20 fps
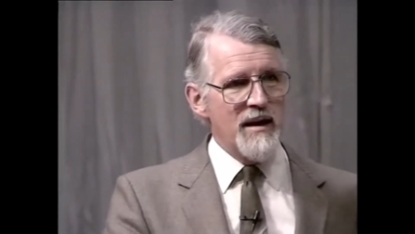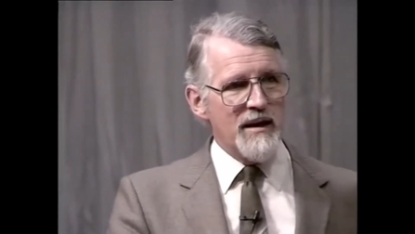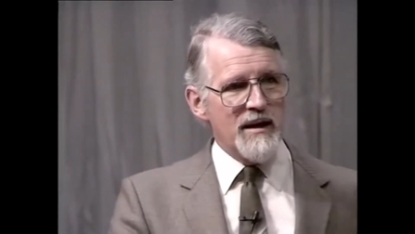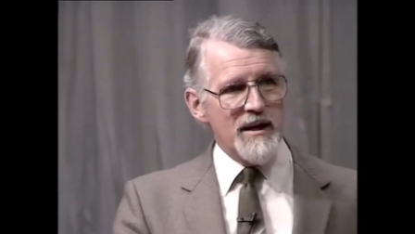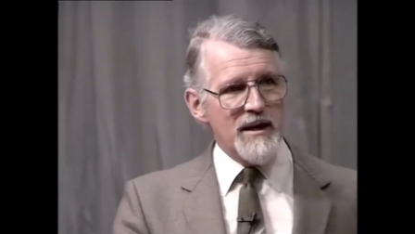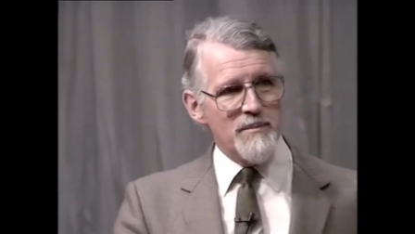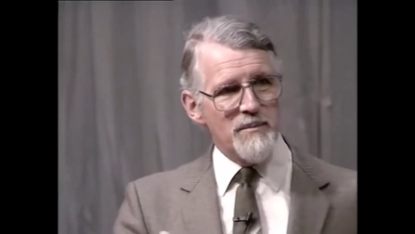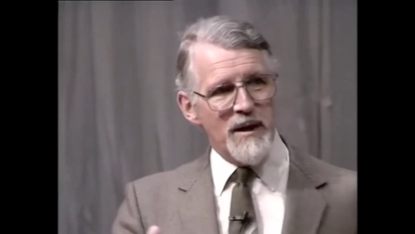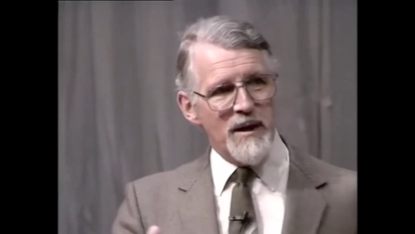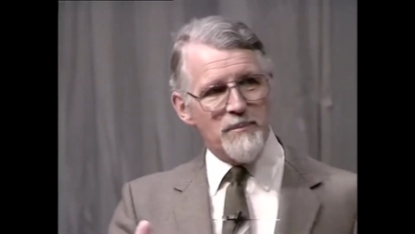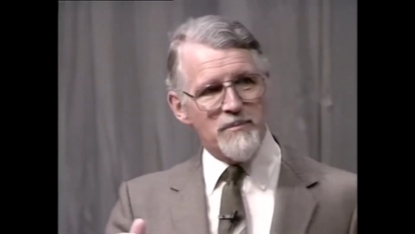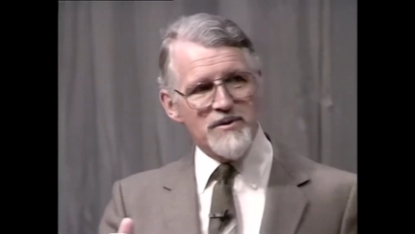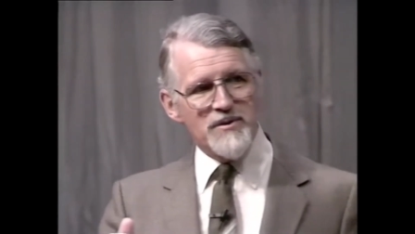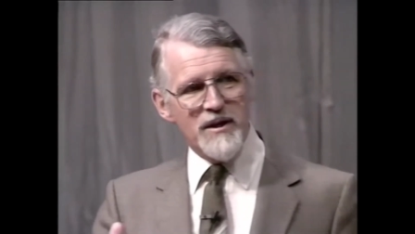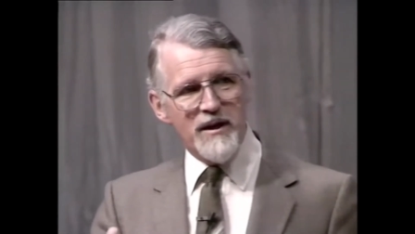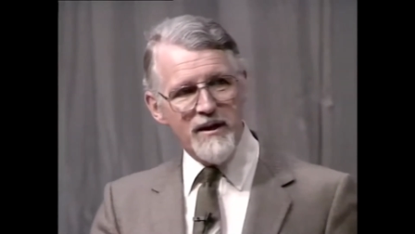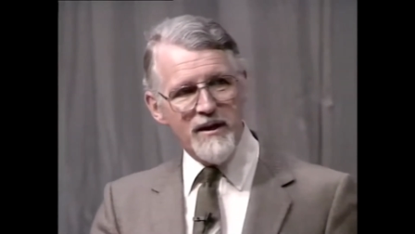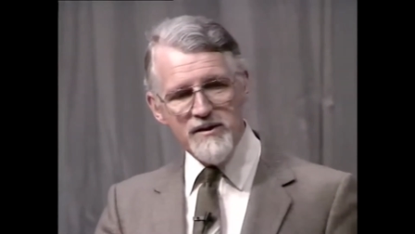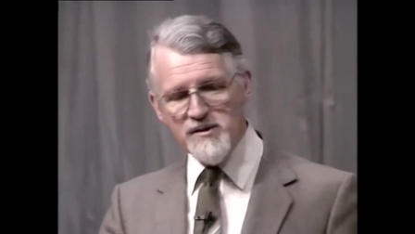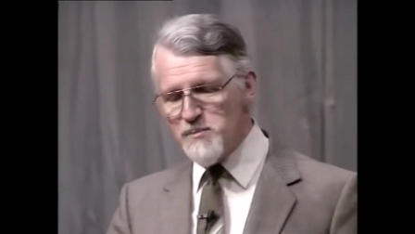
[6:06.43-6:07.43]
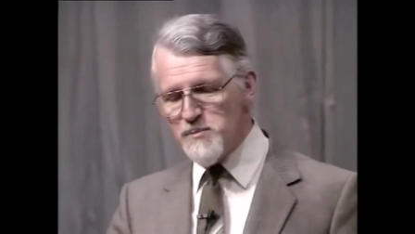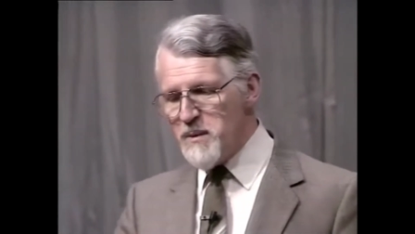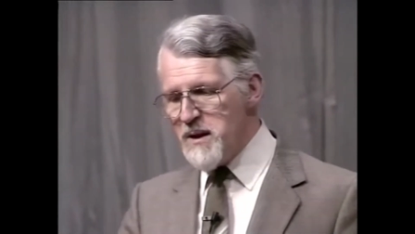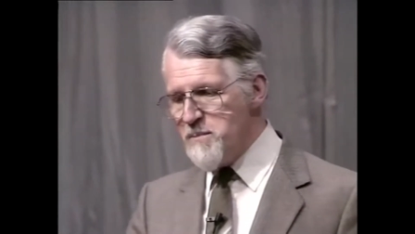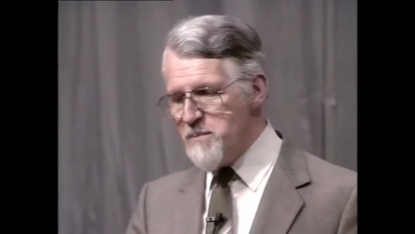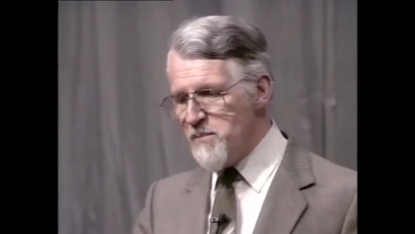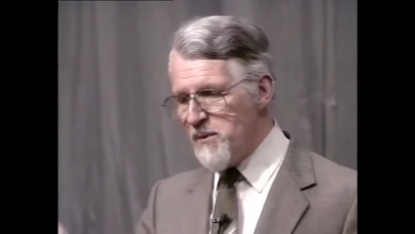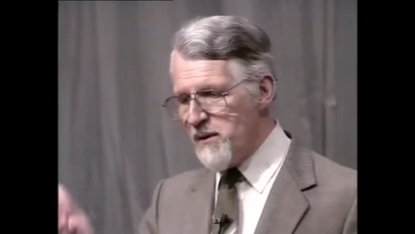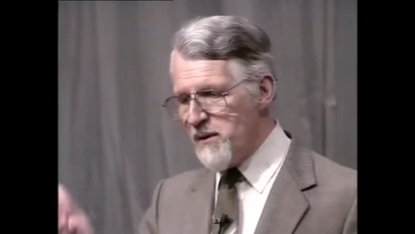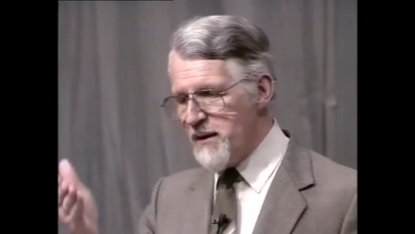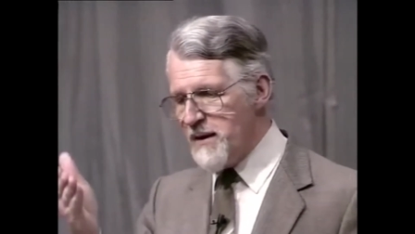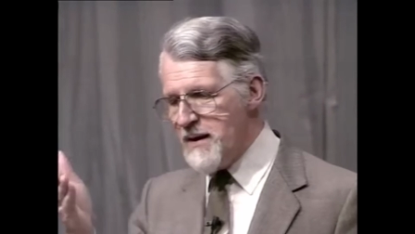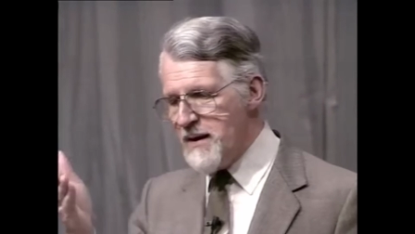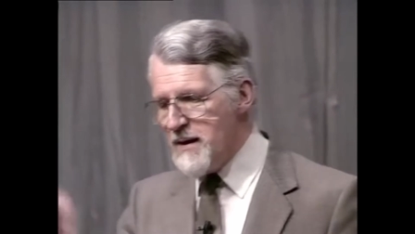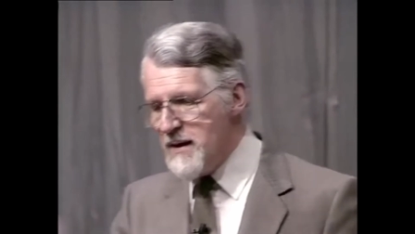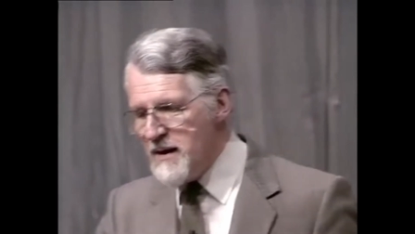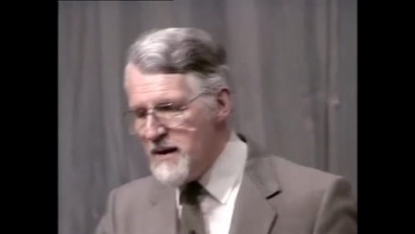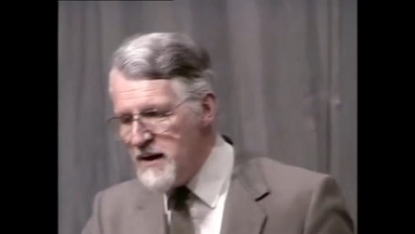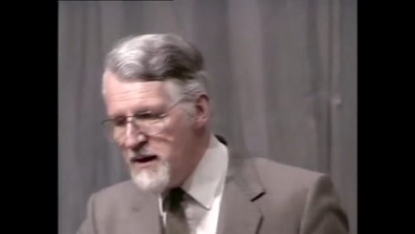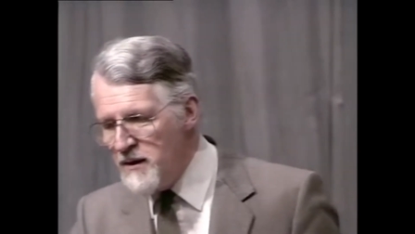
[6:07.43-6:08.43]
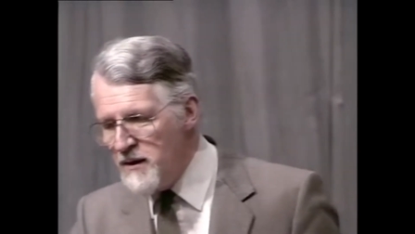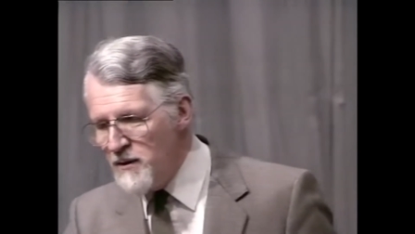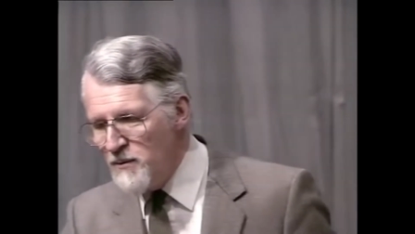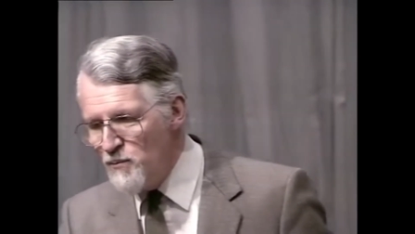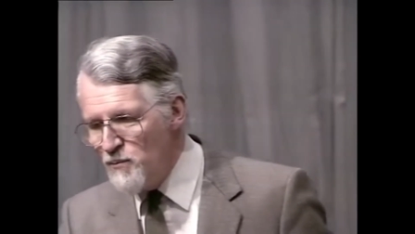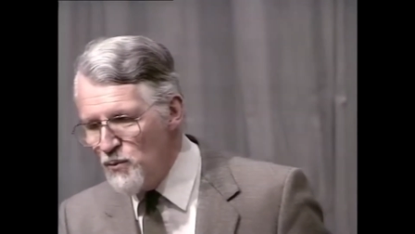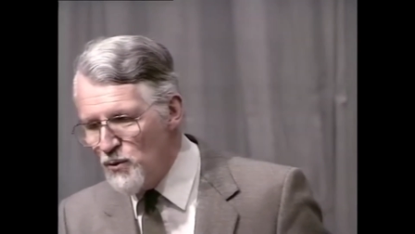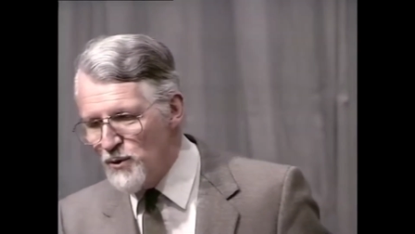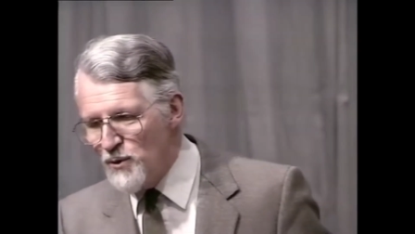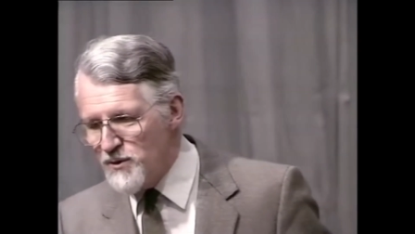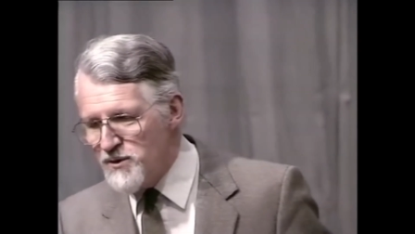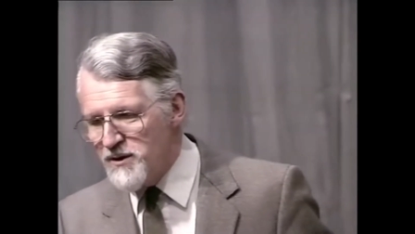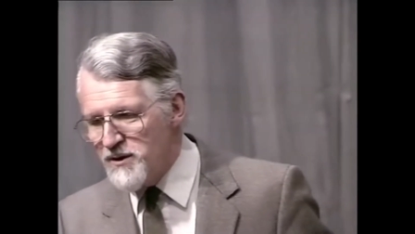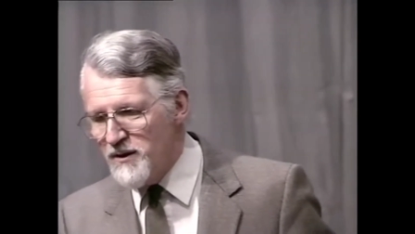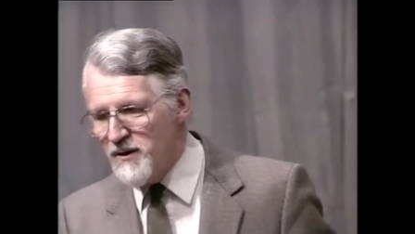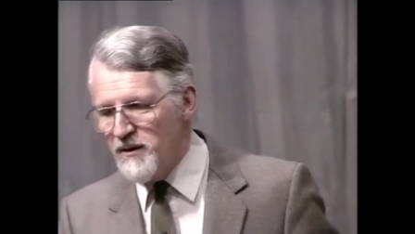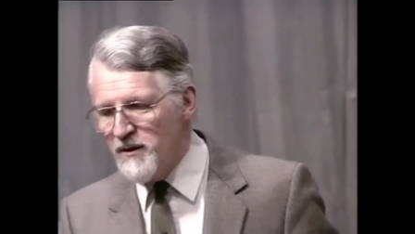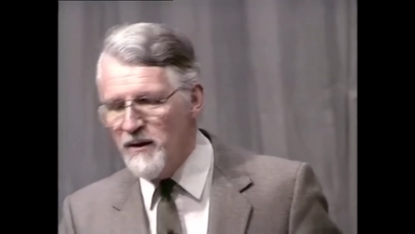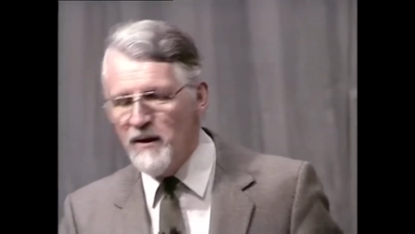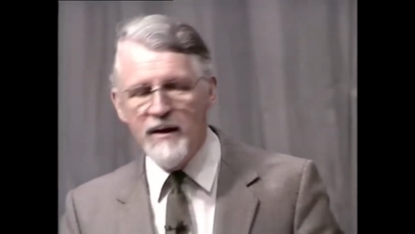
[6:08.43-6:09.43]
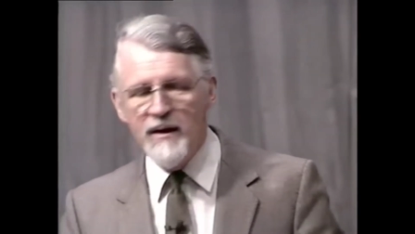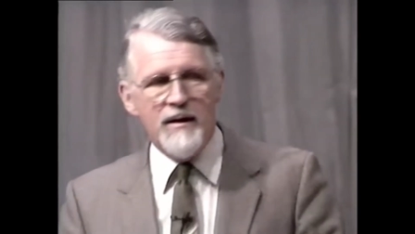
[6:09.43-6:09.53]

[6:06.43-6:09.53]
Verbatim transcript: he baptized people in water